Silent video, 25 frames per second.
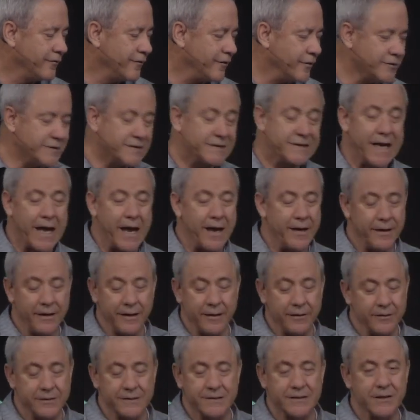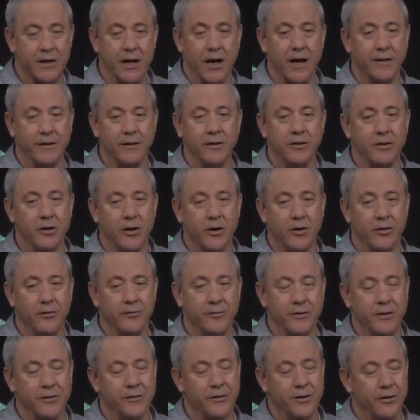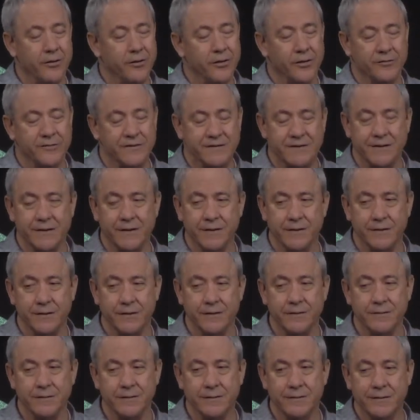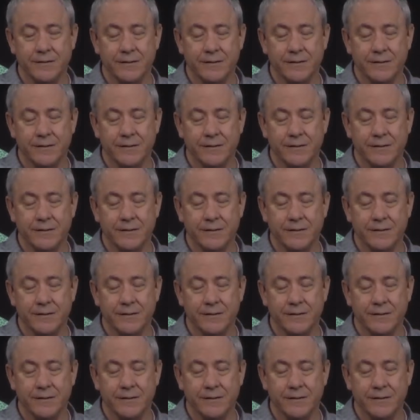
If you're standing here tonight, you know, you know you've sinned.